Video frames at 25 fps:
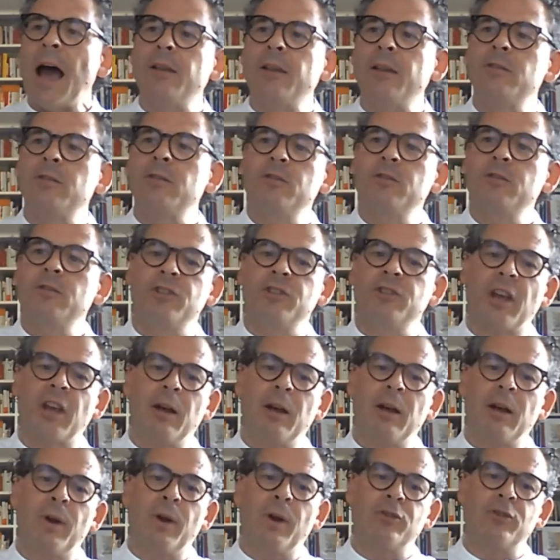And
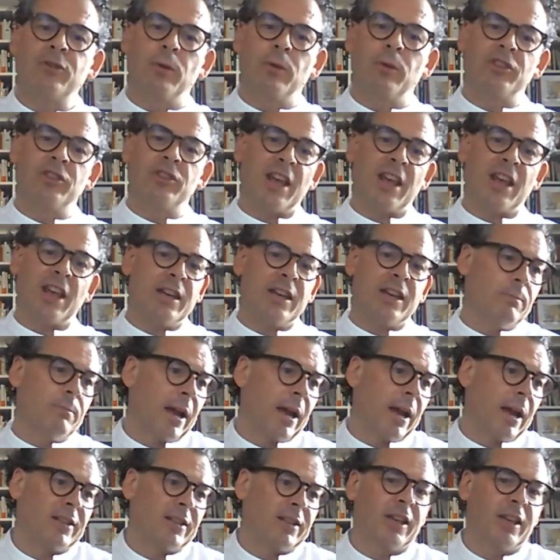Josiah Wedgwood said
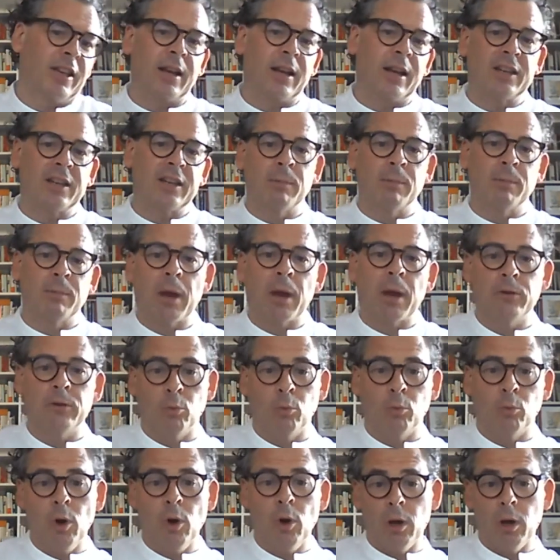in passing, I
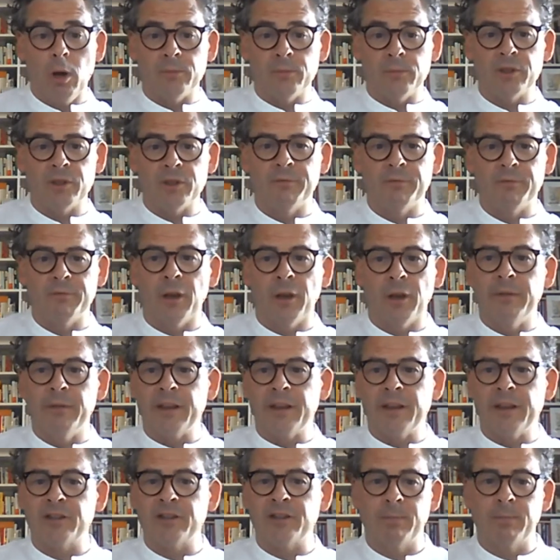suppose worms have
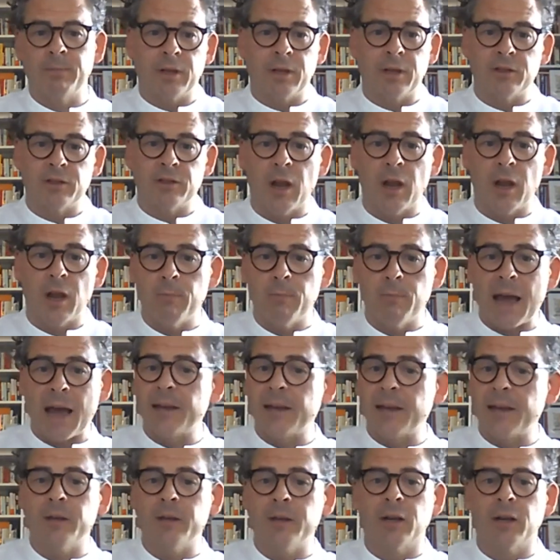done this, because no
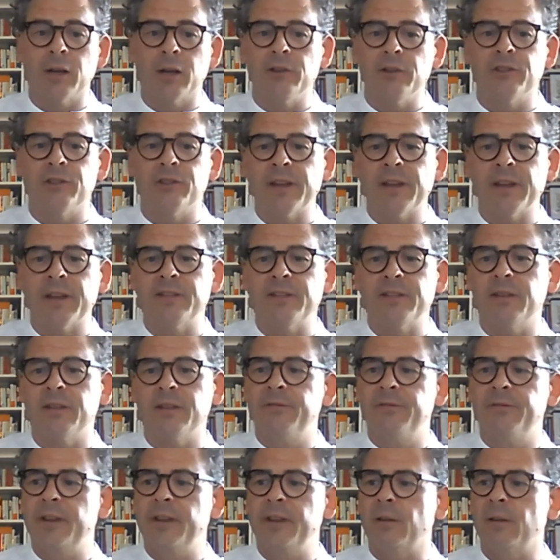man had
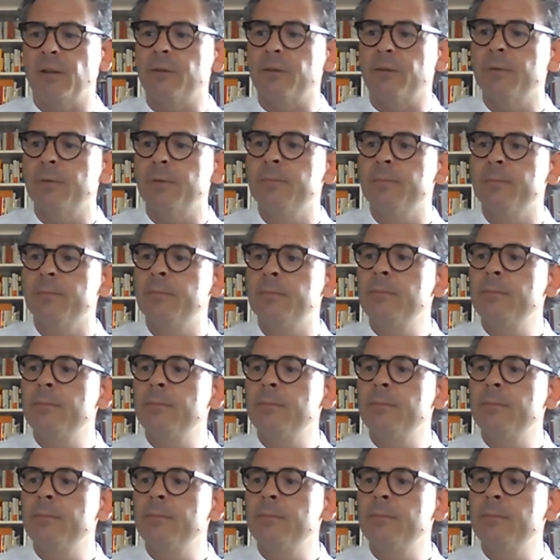cultivated the field.